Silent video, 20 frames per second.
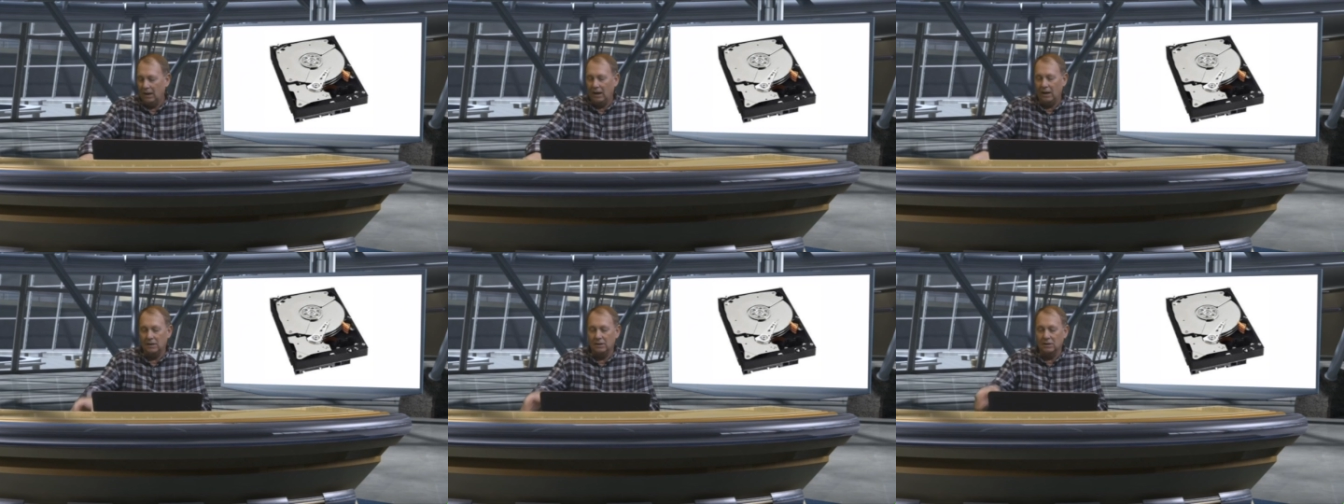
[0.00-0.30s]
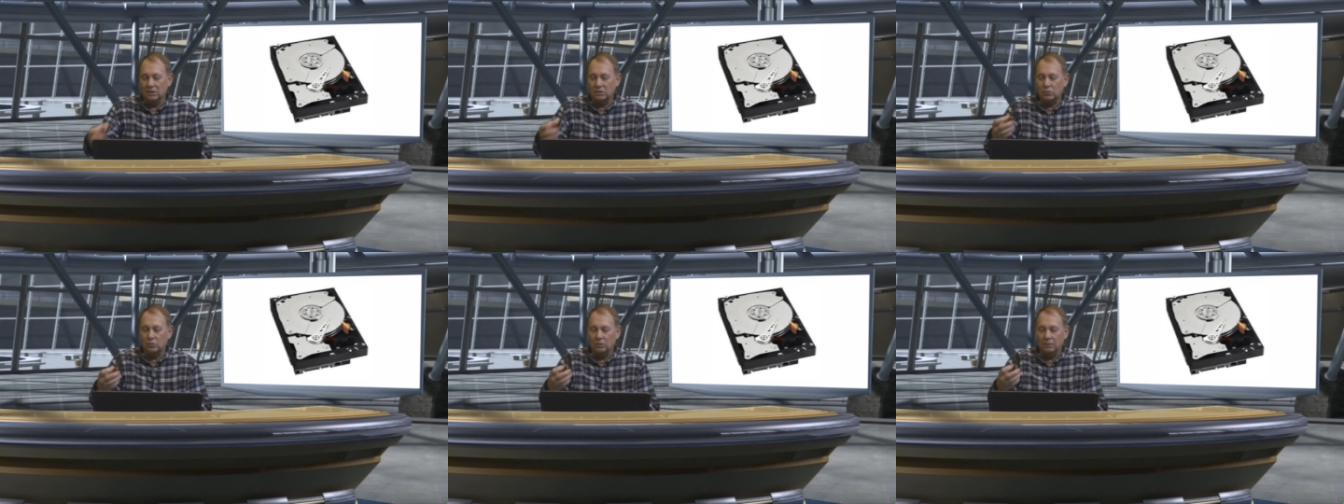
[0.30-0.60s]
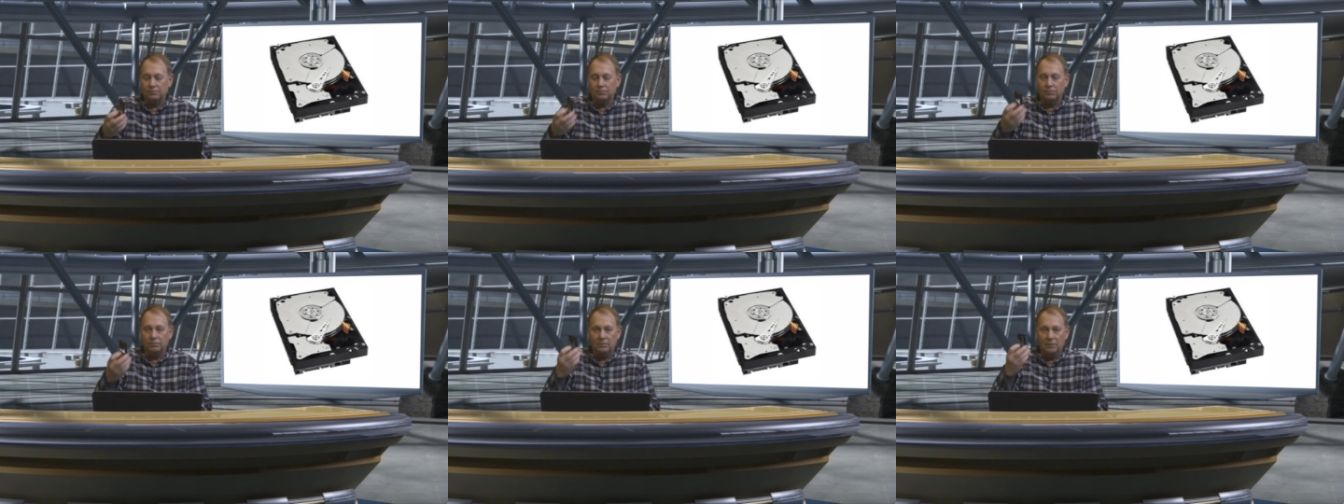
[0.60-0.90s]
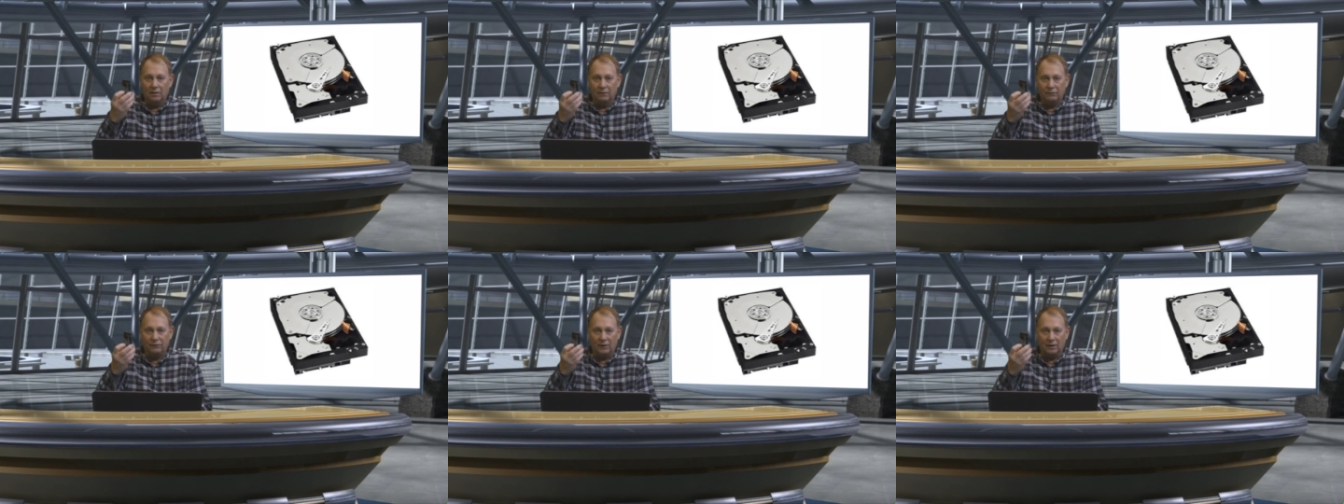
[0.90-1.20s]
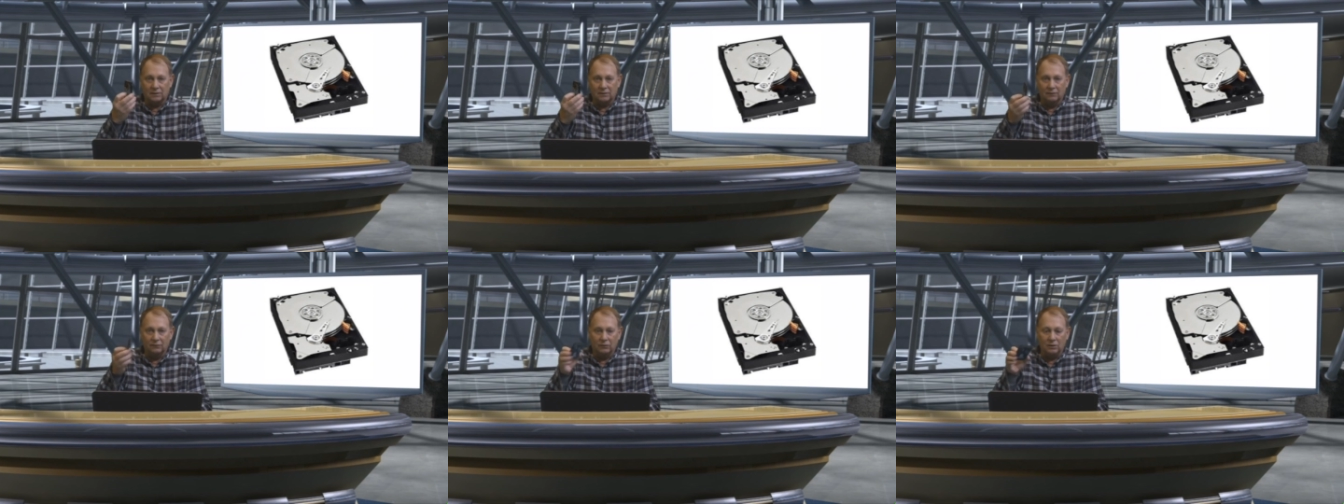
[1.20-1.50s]
And this would
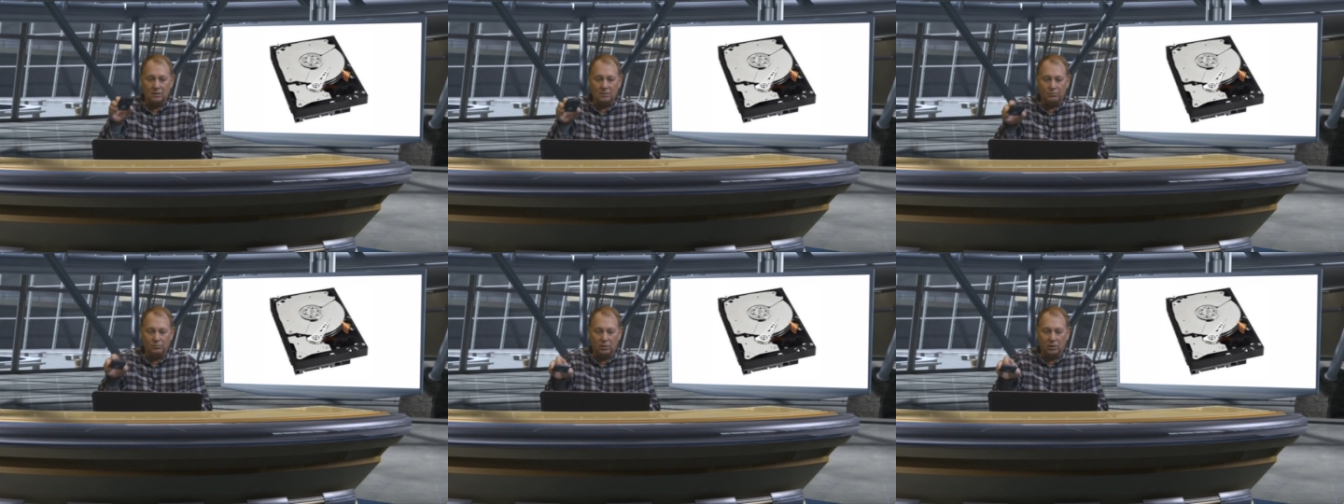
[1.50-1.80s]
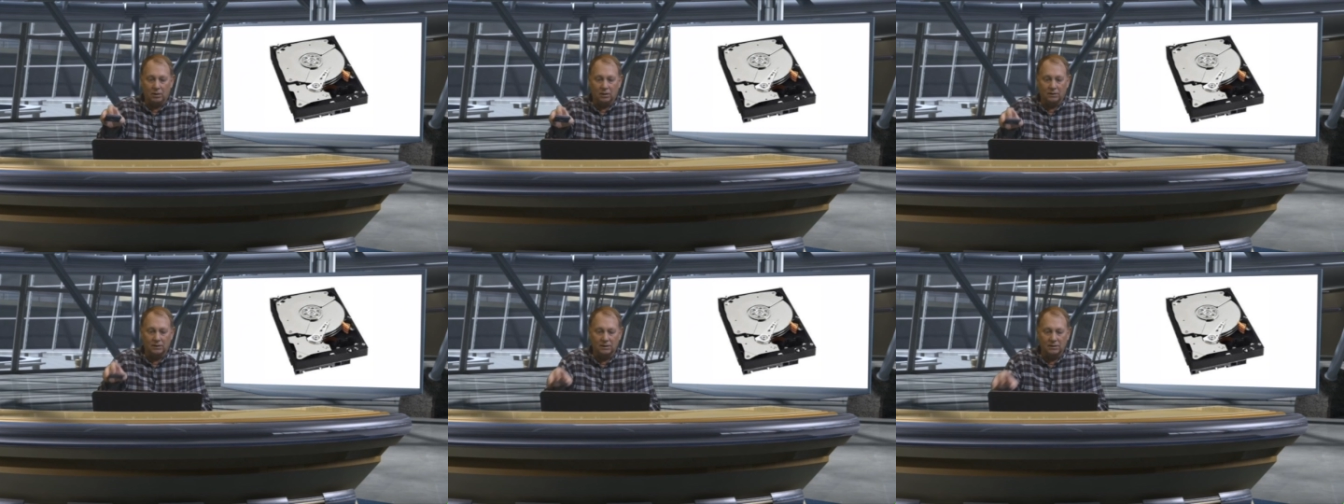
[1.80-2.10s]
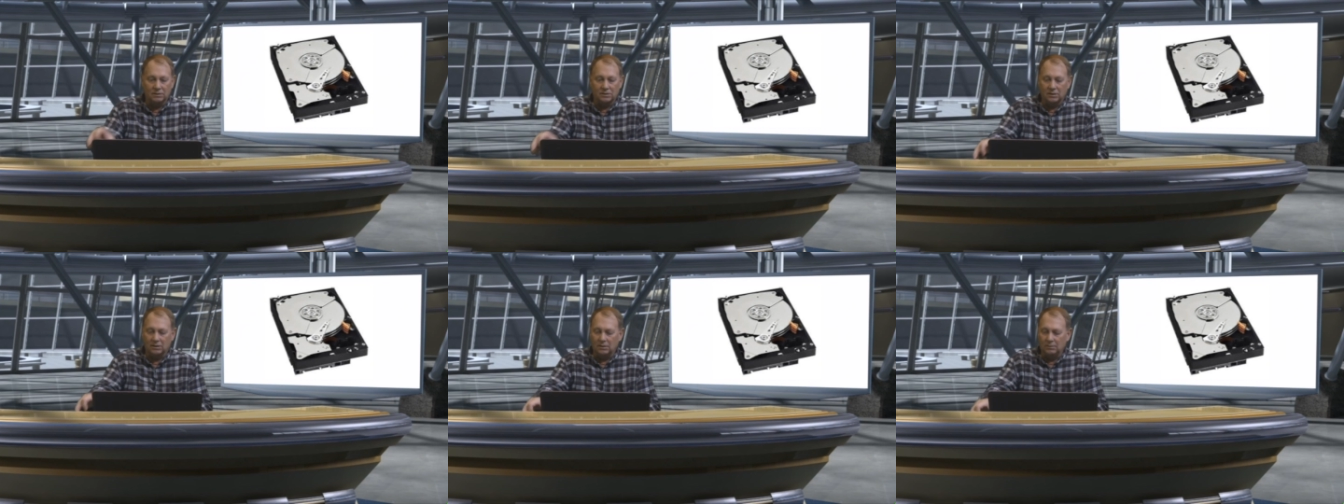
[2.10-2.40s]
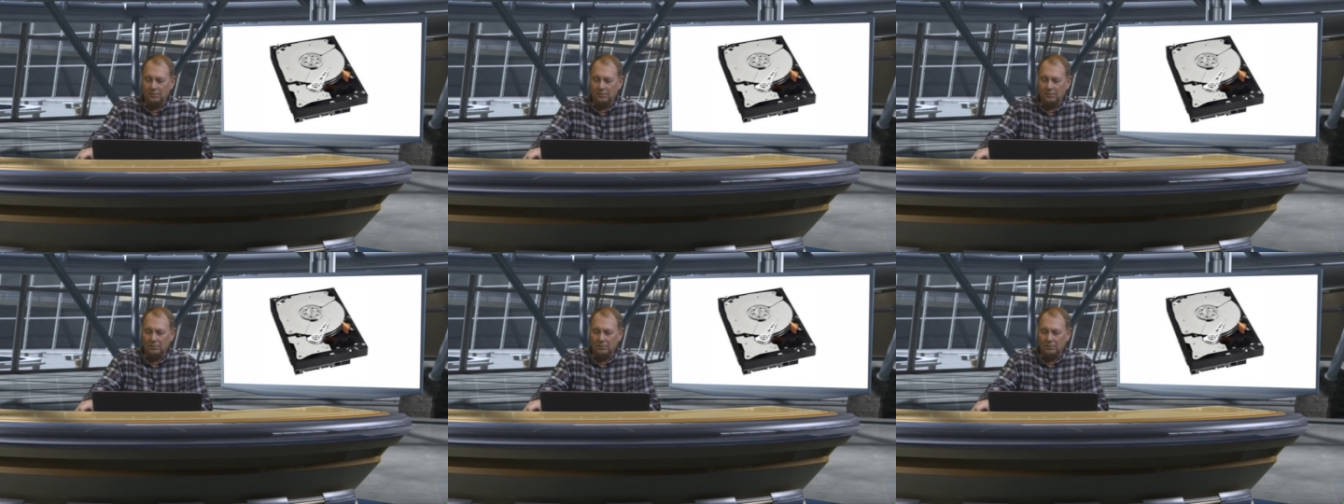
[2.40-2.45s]
effectively plug into the